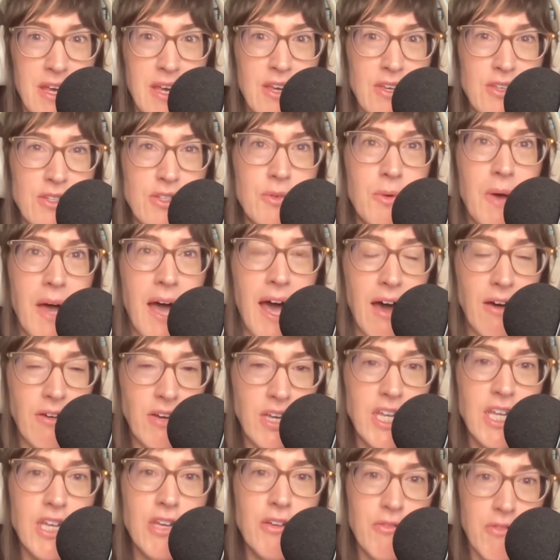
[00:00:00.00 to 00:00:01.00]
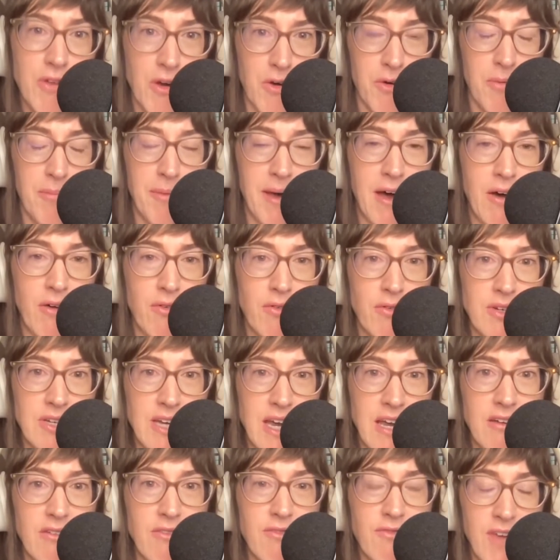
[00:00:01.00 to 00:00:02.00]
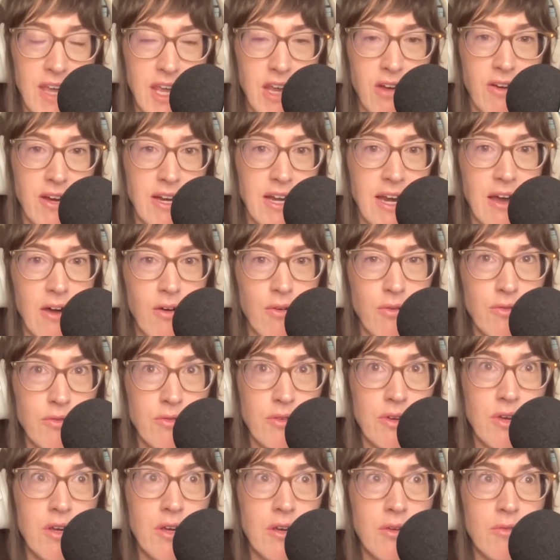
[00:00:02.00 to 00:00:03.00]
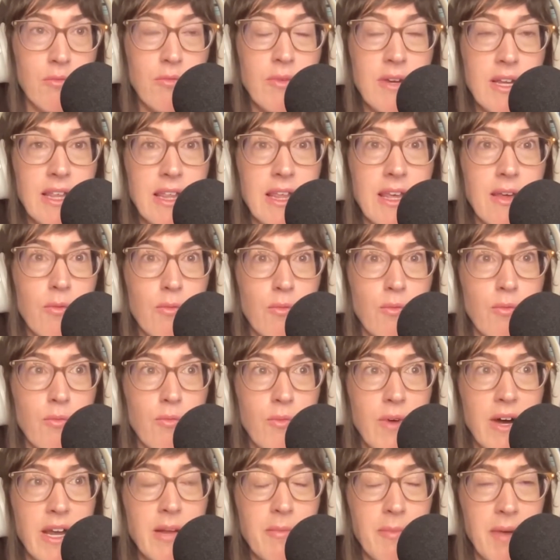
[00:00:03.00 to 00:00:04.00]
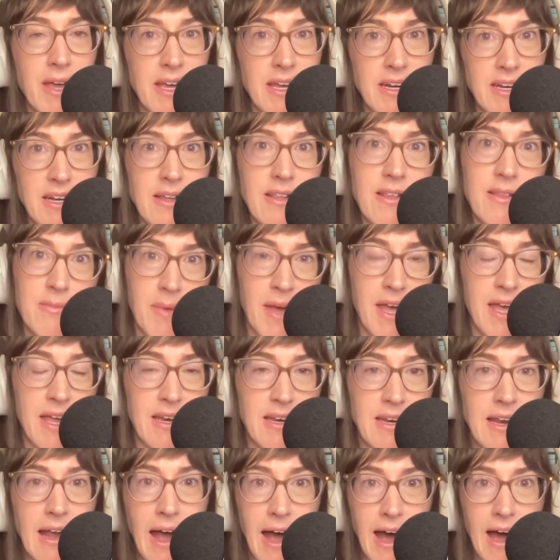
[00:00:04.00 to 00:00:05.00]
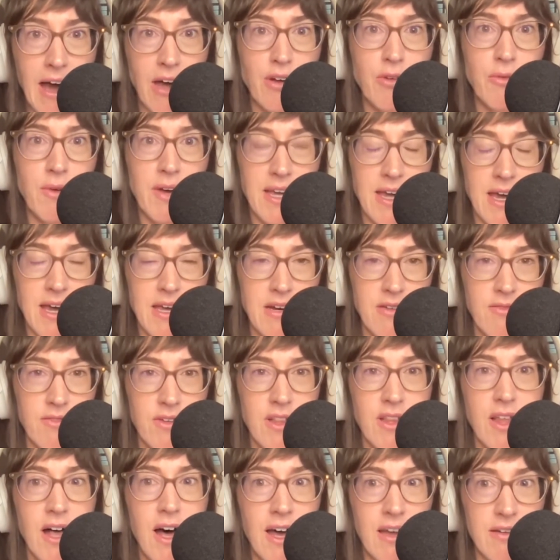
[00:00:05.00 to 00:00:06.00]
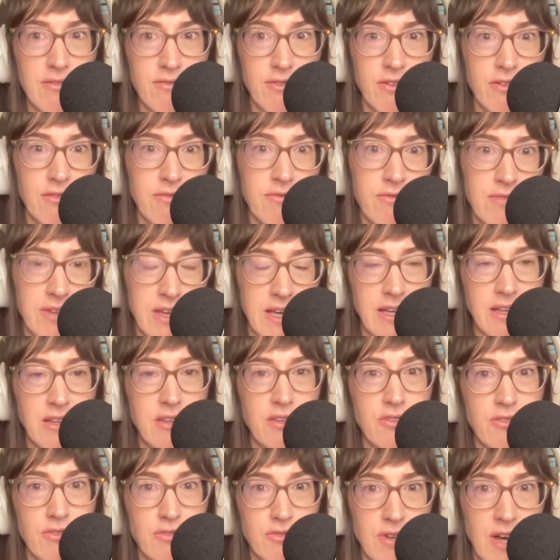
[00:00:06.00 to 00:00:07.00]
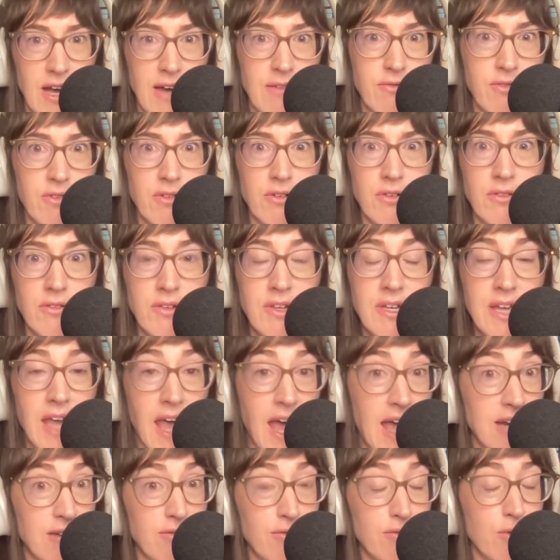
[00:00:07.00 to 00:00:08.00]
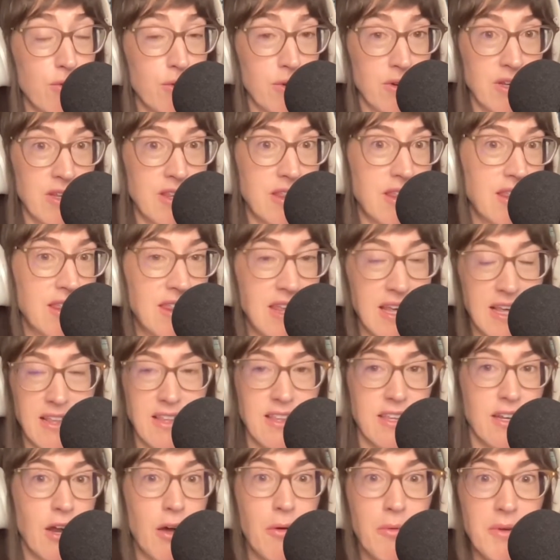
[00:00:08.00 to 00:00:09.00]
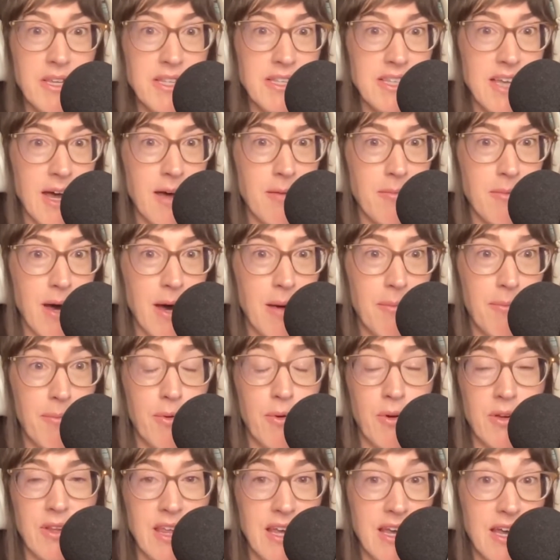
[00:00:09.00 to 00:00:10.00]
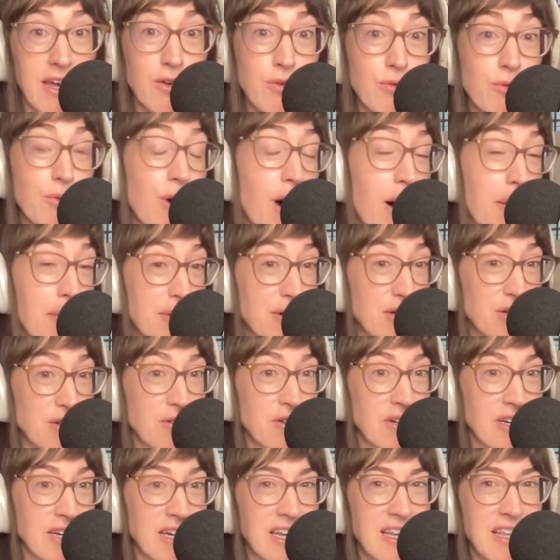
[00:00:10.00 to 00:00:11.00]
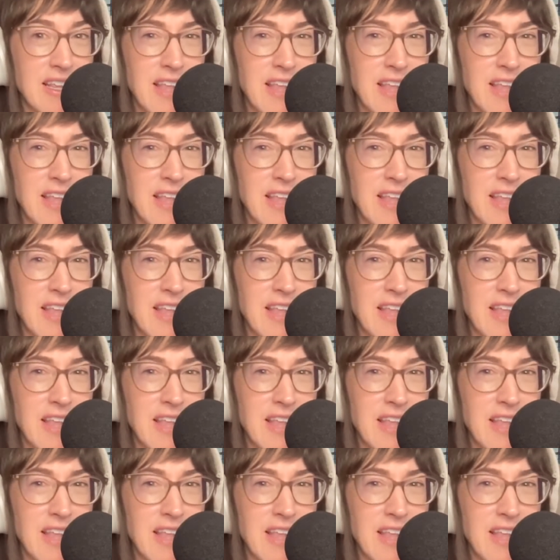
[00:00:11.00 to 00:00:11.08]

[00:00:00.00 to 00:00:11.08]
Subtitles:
So how do you go about kind of figuring out really what am I going to spend? How do I kind of allot for flights, travel, and of course the things that always come up or like a cool opportunities?